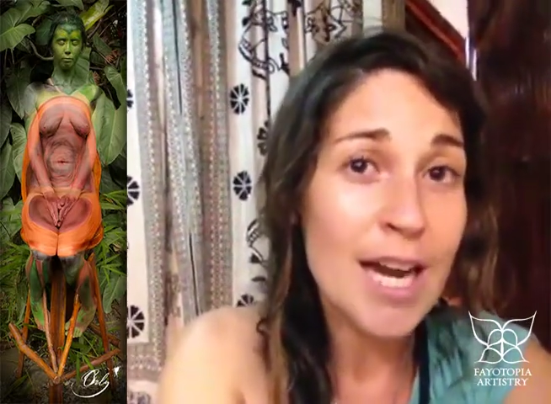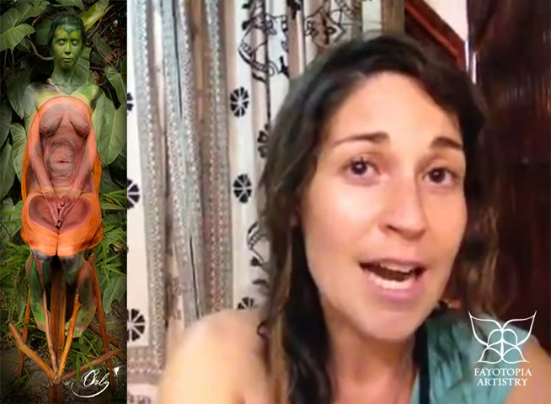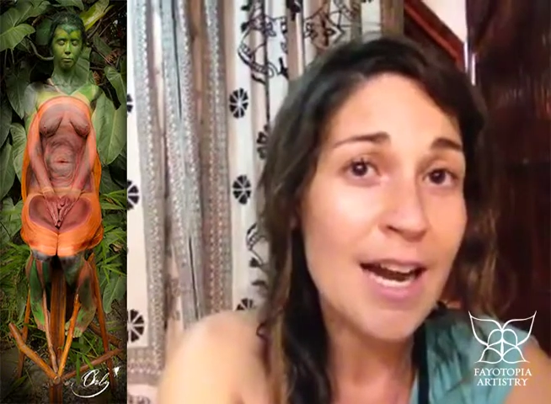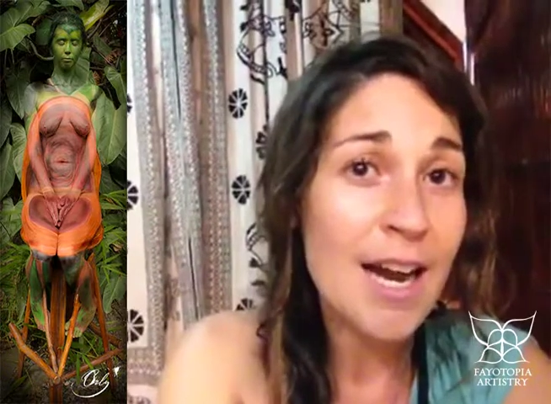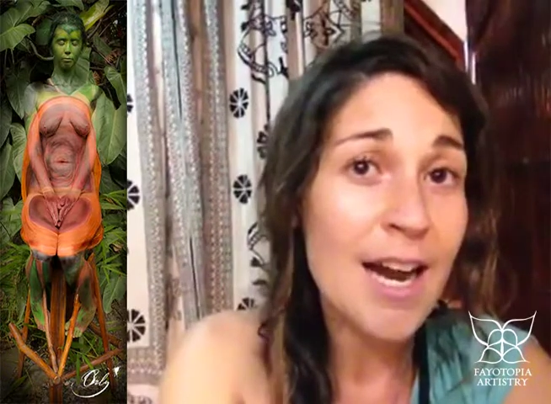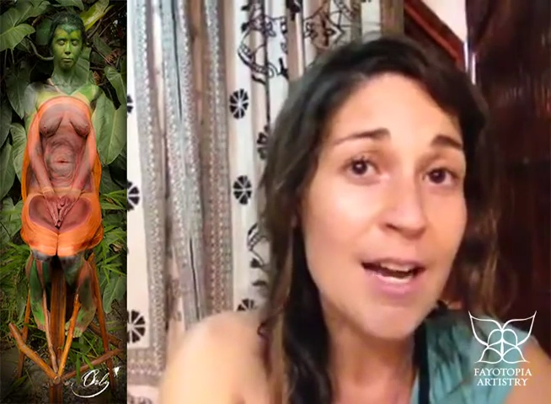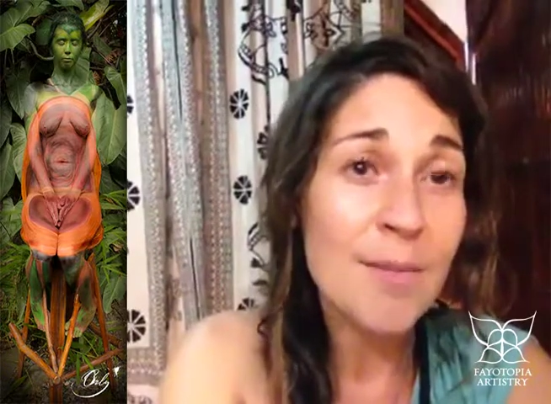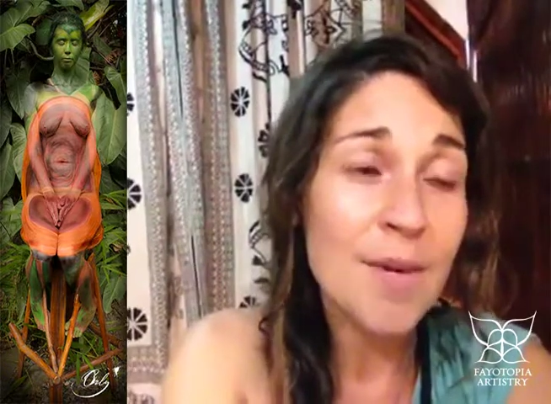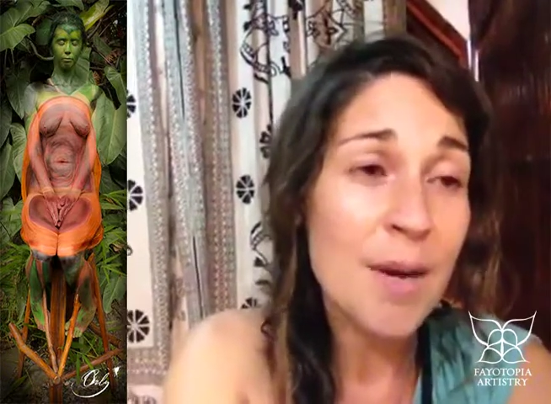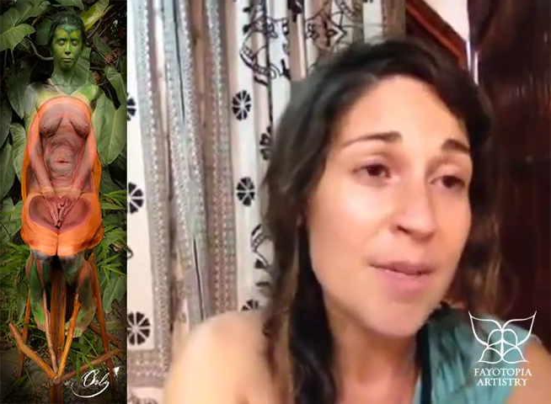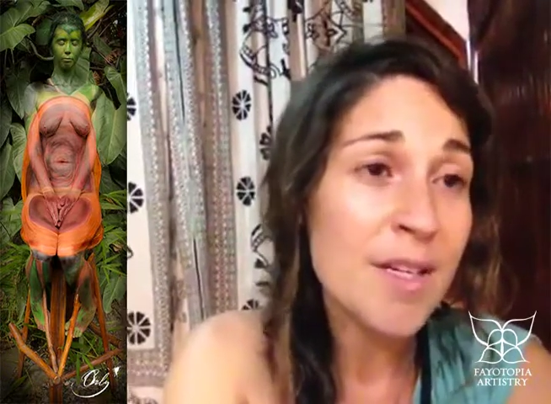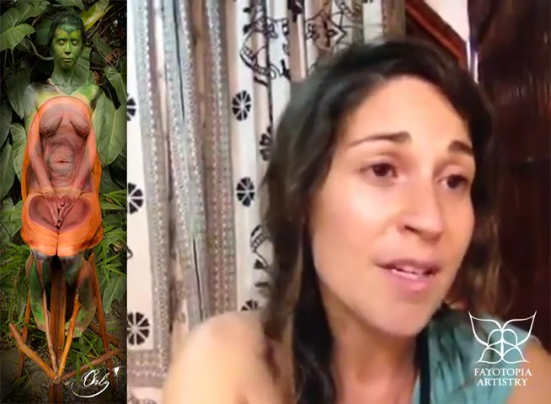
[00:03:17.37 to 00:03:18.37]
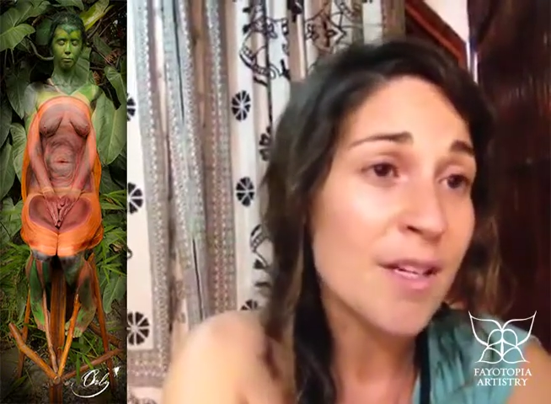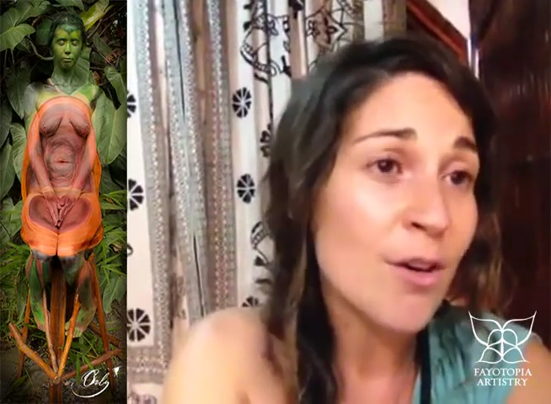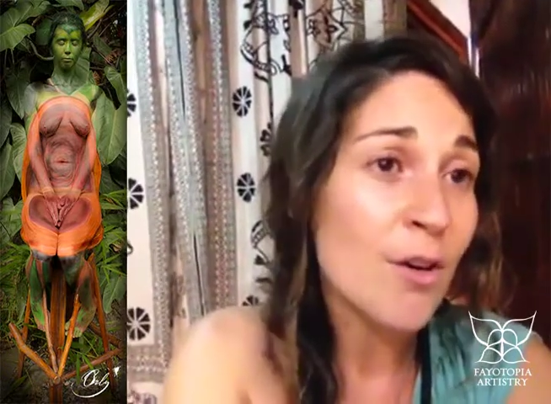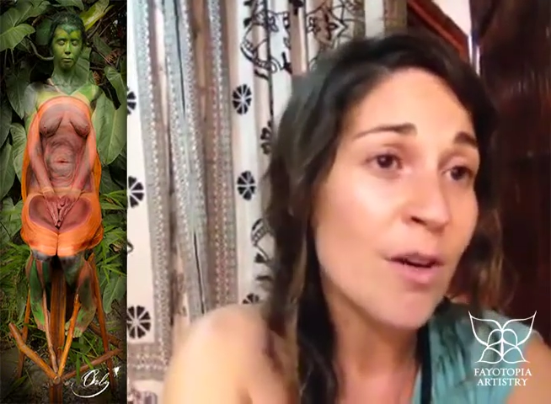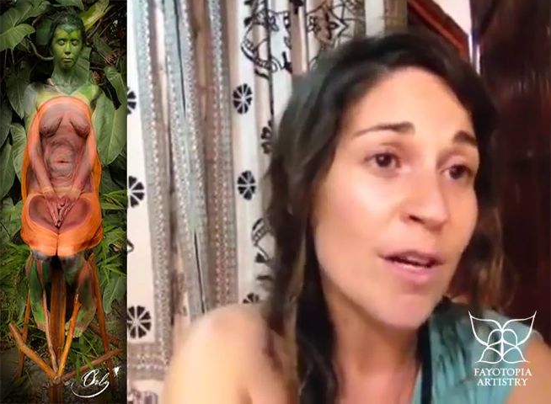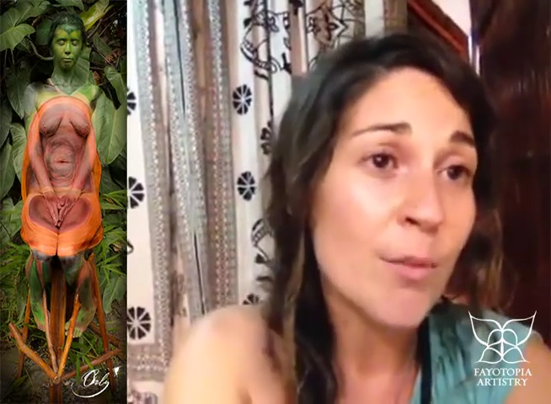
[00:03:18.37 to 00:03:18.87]
I, I am coming and
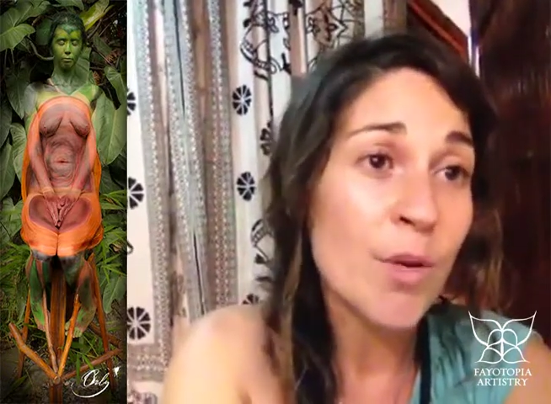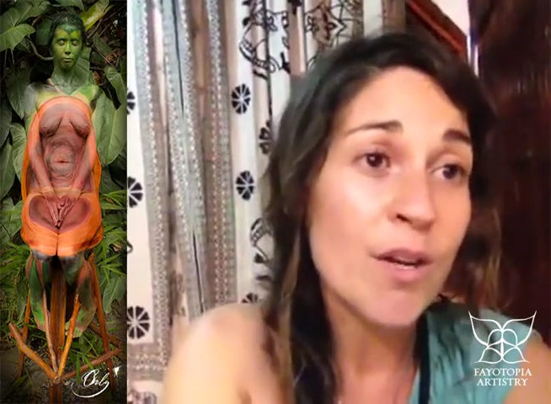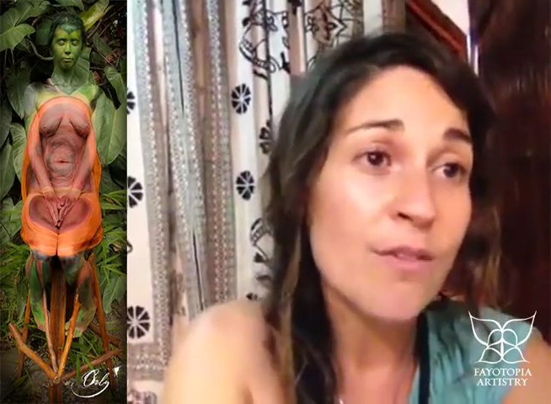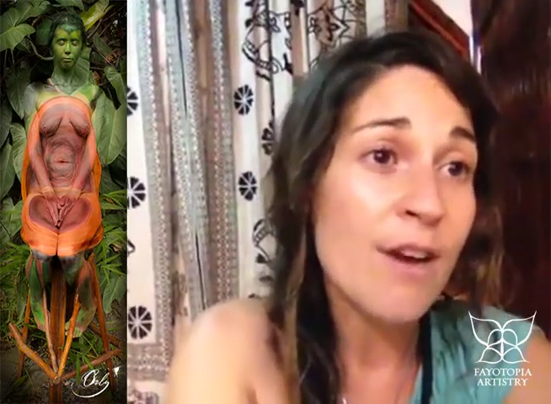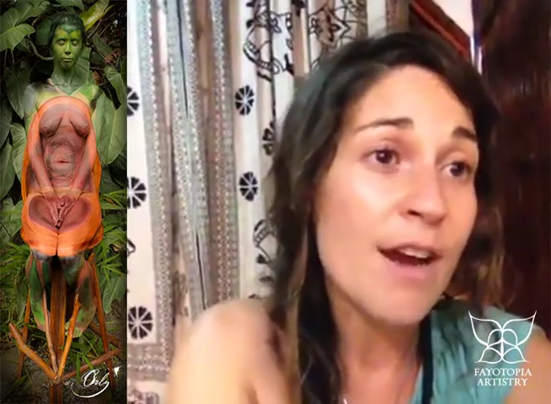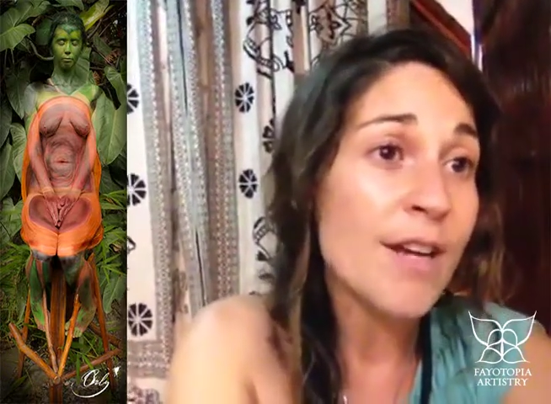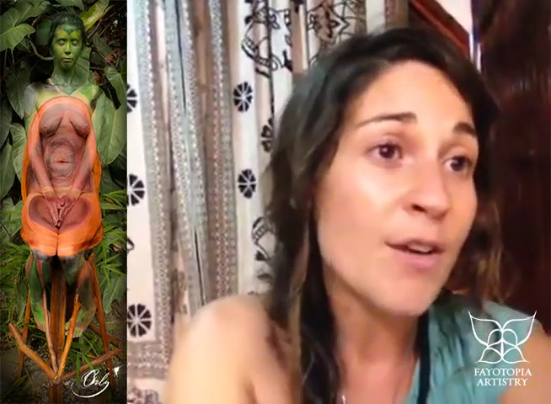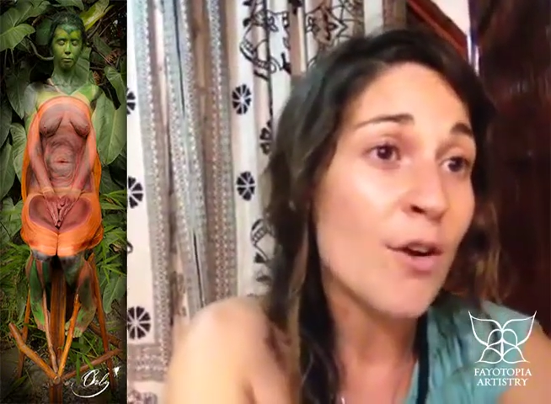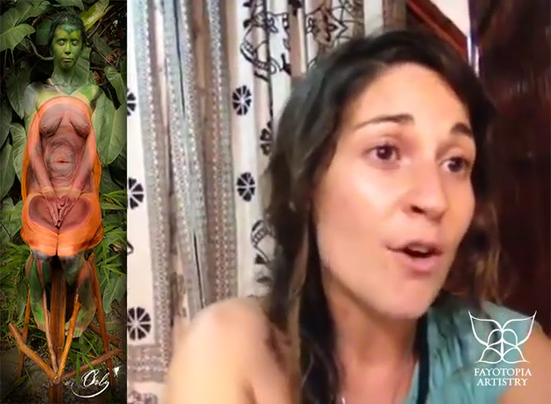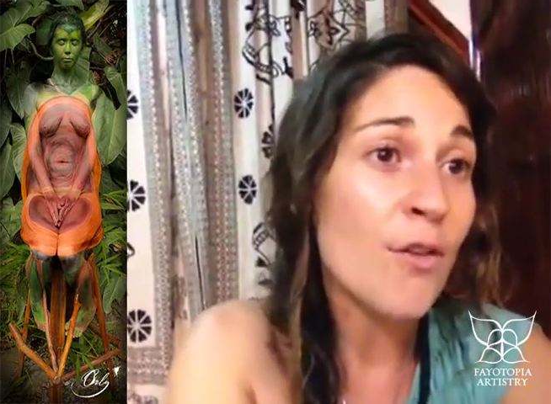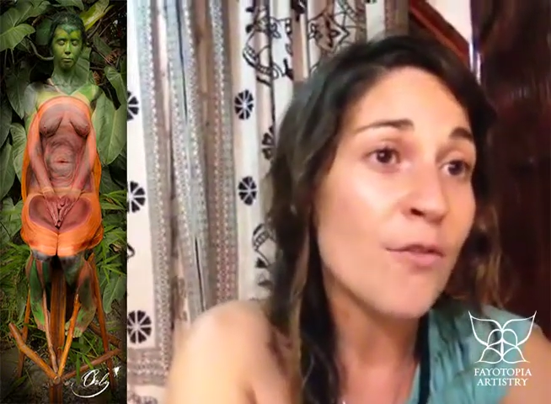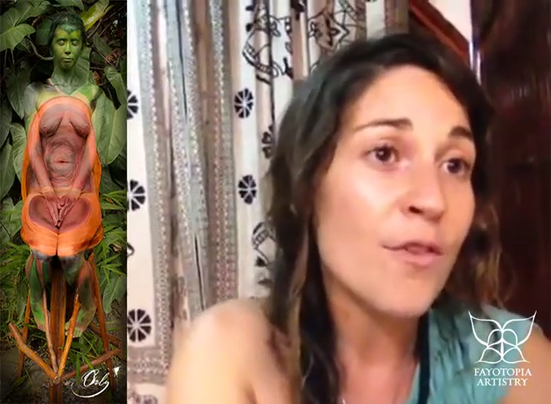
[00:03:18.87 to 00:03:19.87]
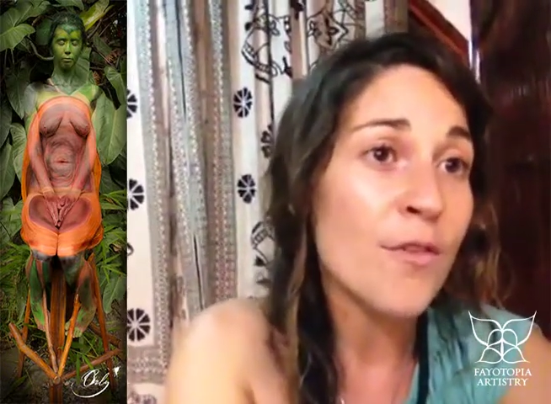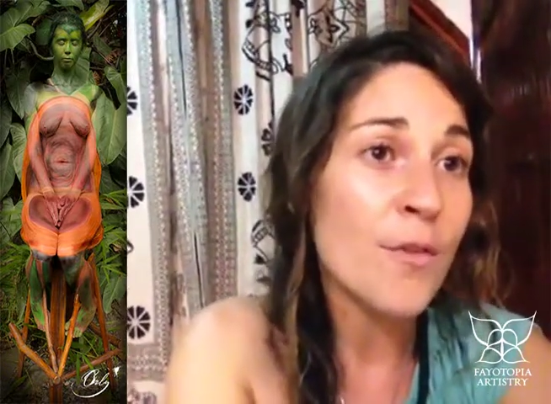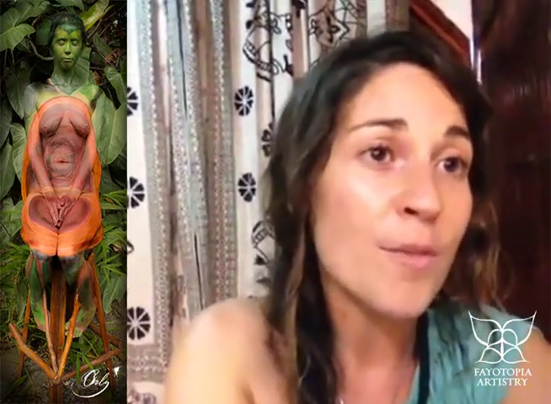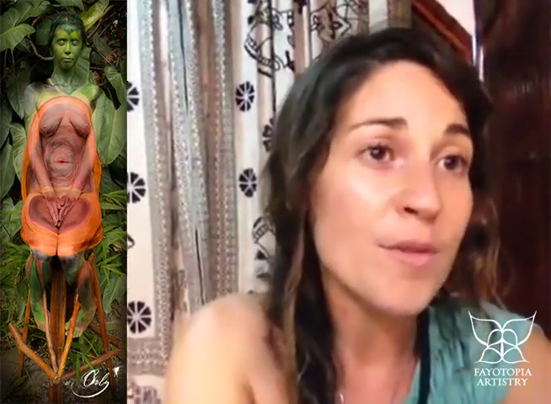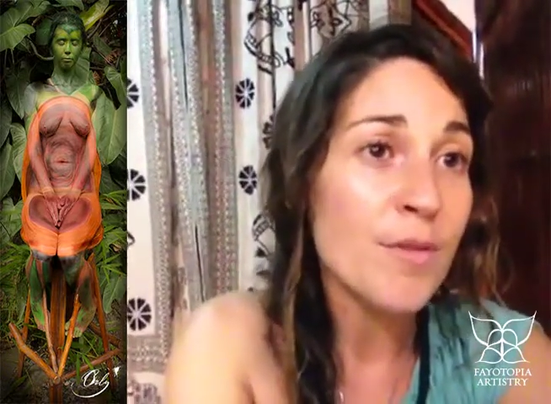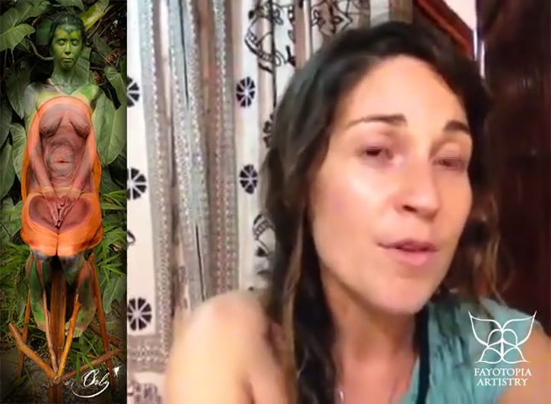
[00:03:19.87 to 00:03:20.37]
going, and whatever I can offer
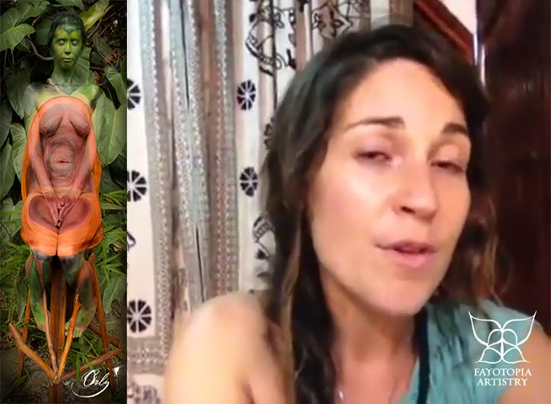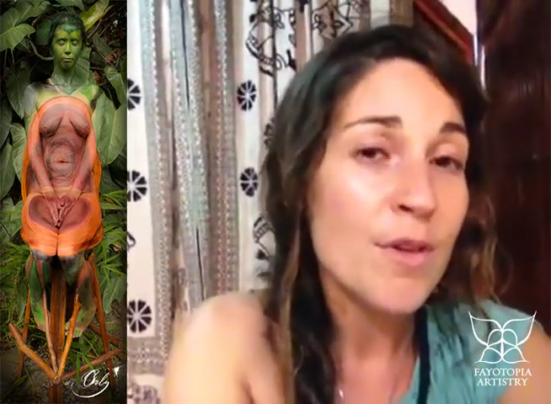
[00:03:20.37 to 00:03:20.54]
from a